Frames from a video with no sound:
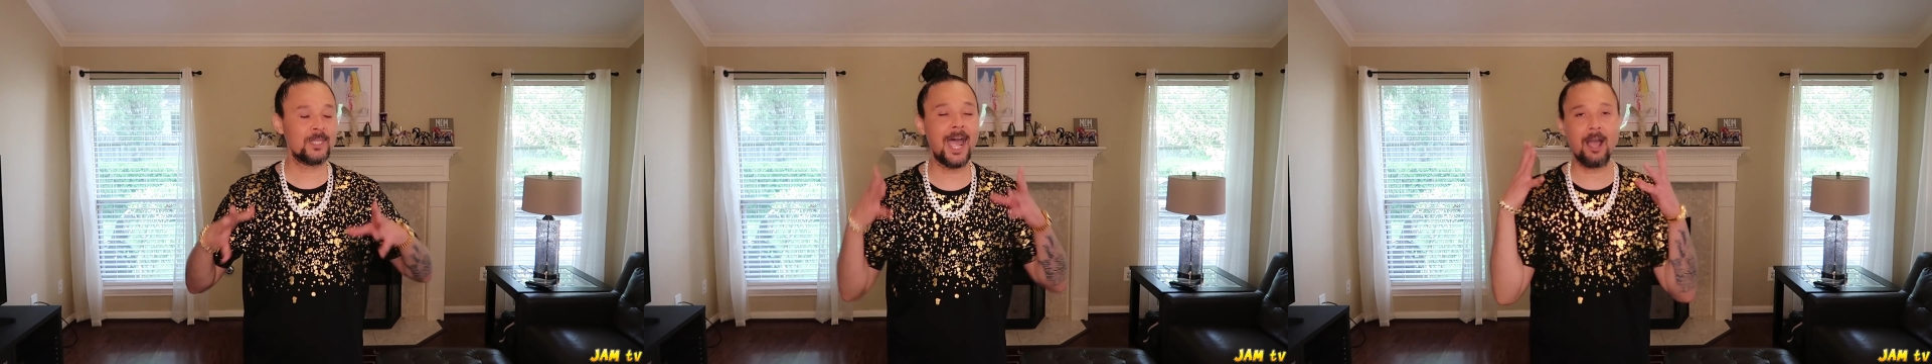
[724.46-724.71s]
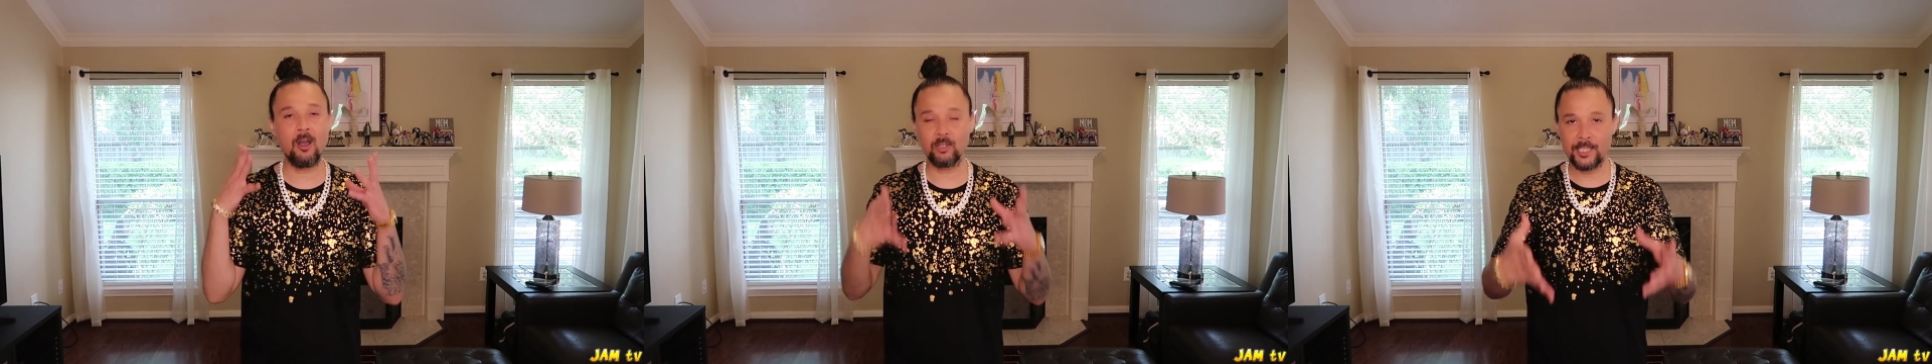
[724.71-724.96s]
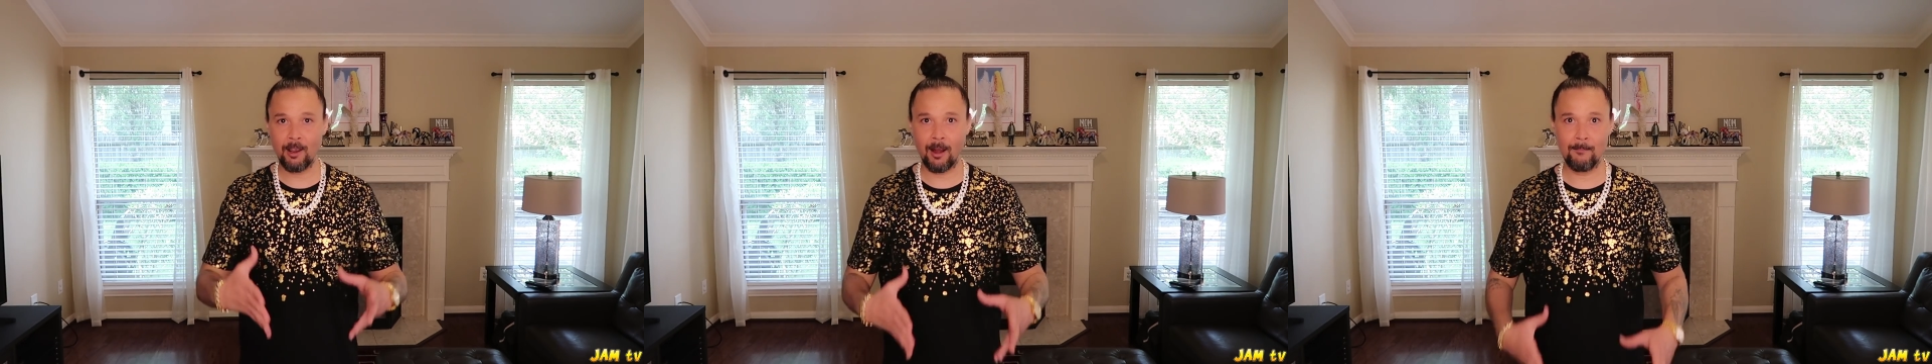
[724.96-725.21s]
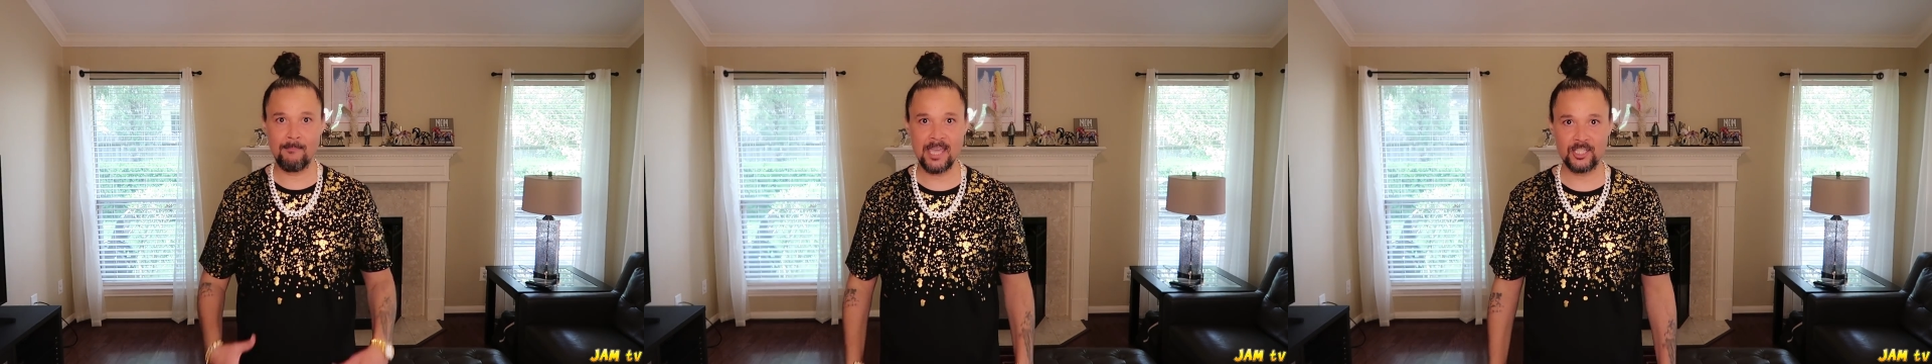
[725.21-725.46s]
not only
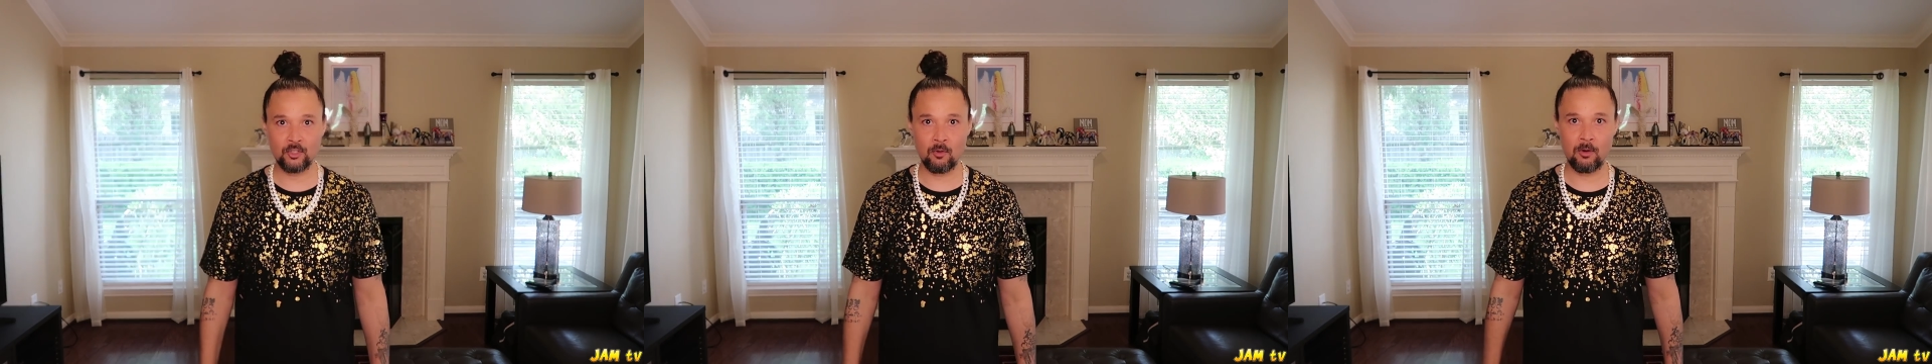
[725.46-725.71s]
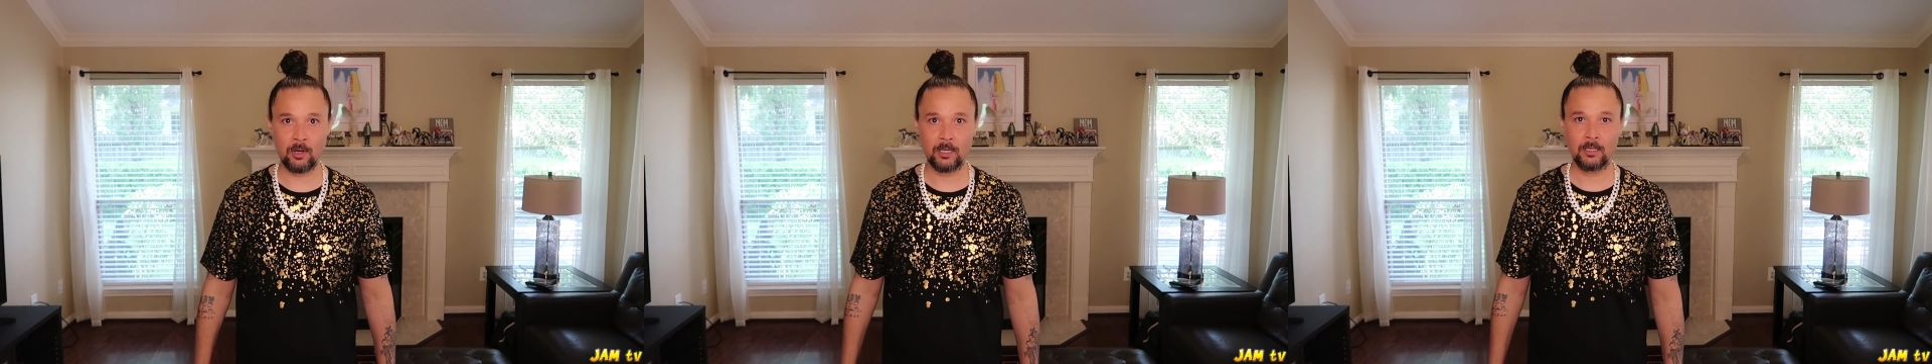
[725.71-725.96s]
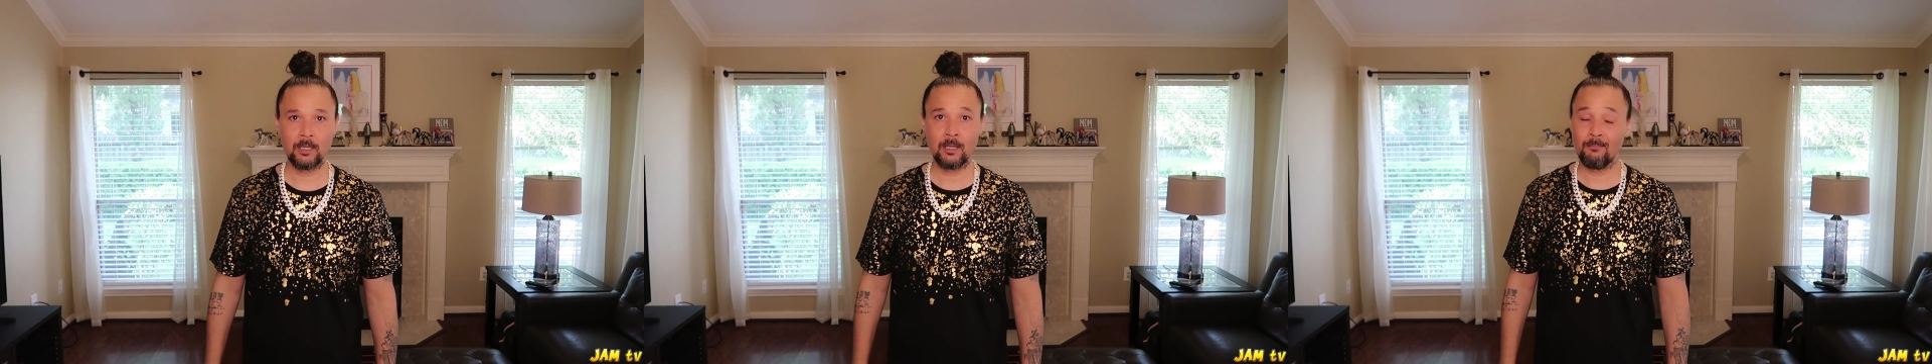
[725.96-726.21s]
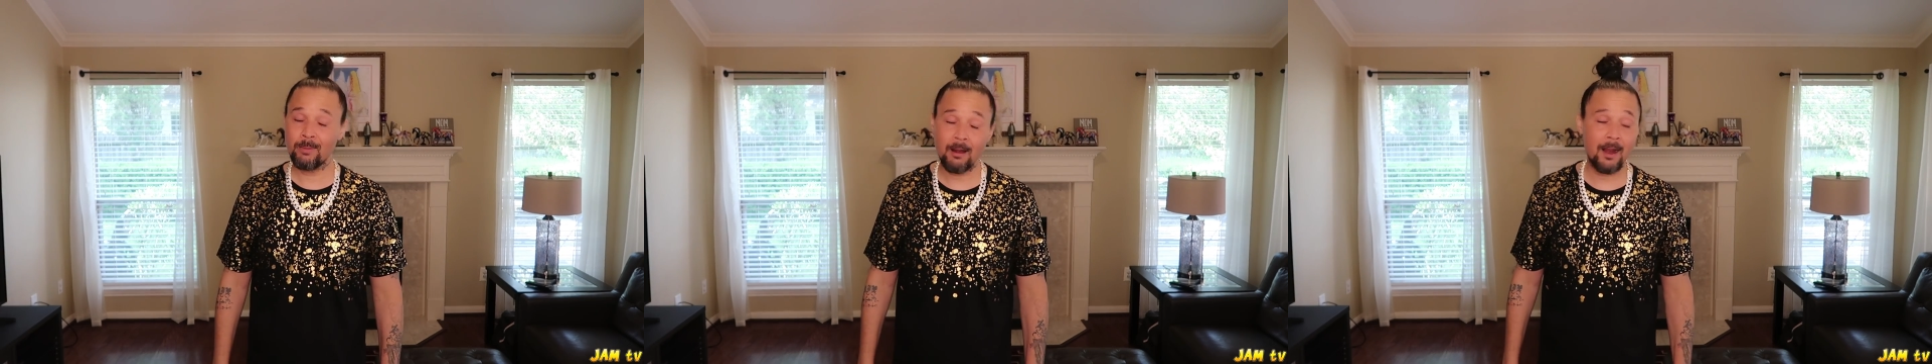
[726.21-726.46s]
our mentor,
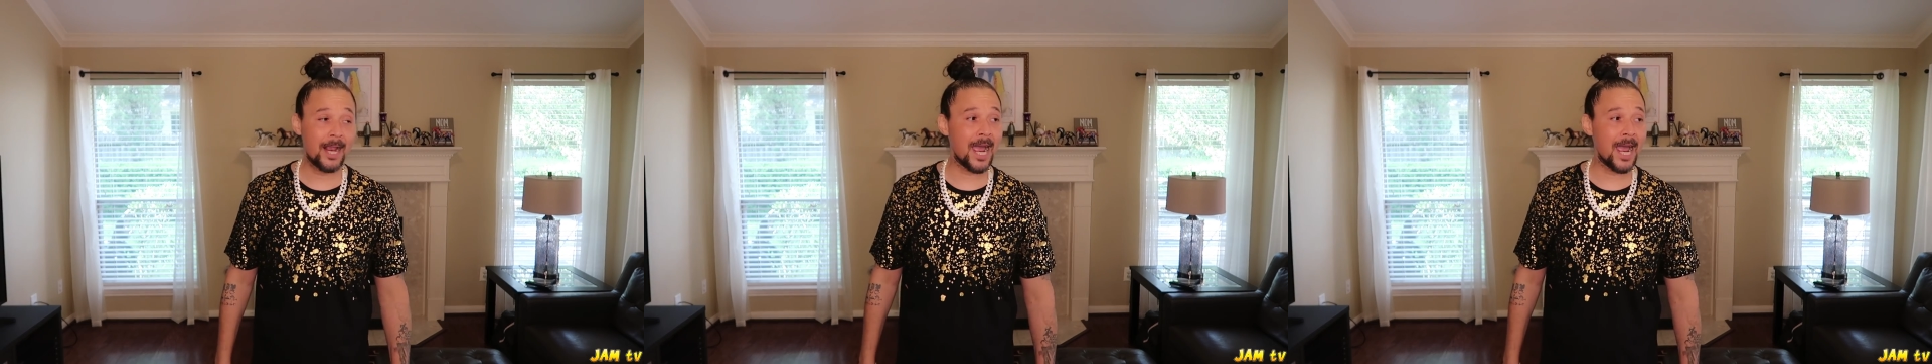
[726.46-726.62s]
but our